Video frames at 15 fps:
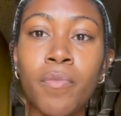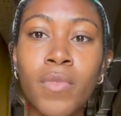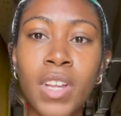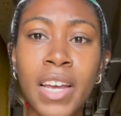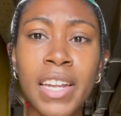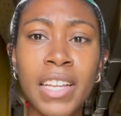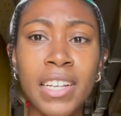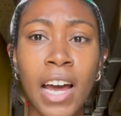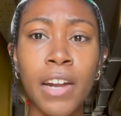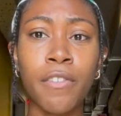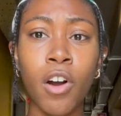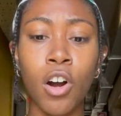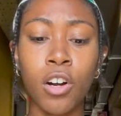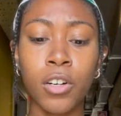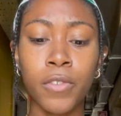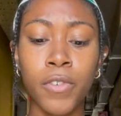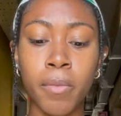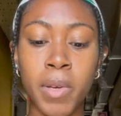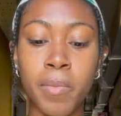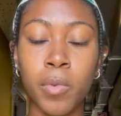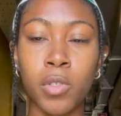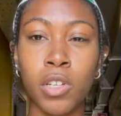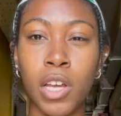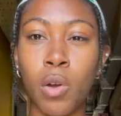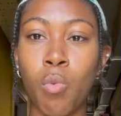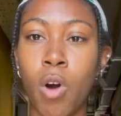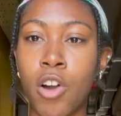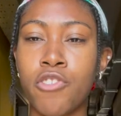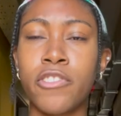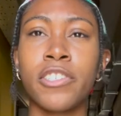And it's kind of hard for people to like
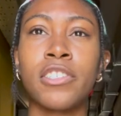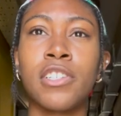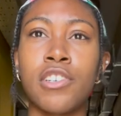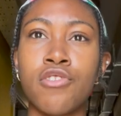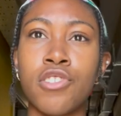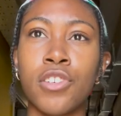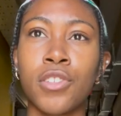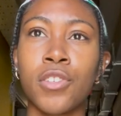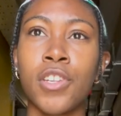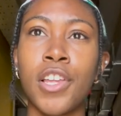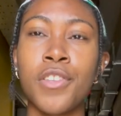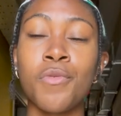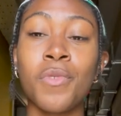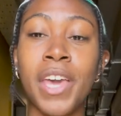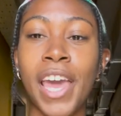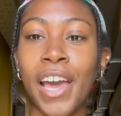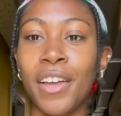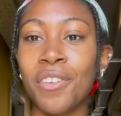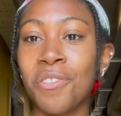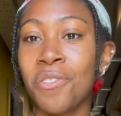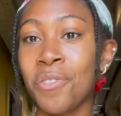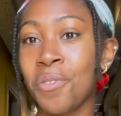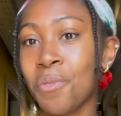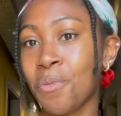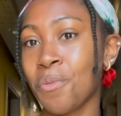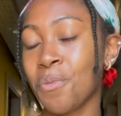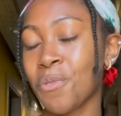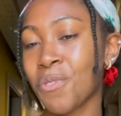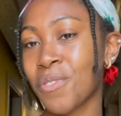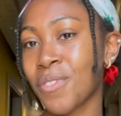wash their dishes, so then you can't
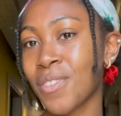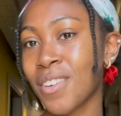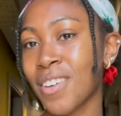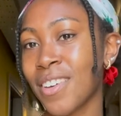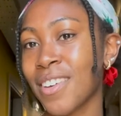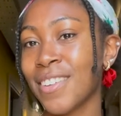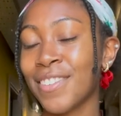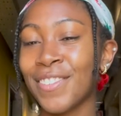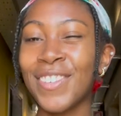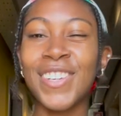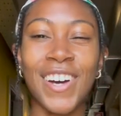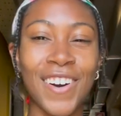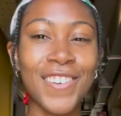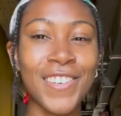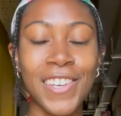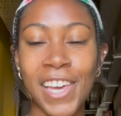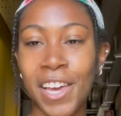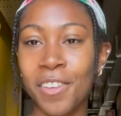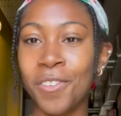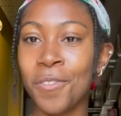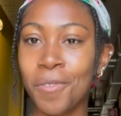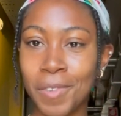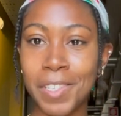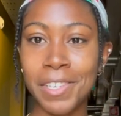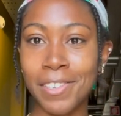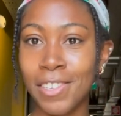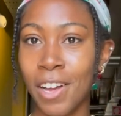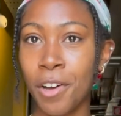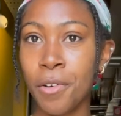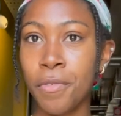use, you know, you can't use the
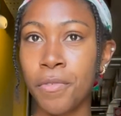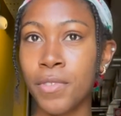stuff.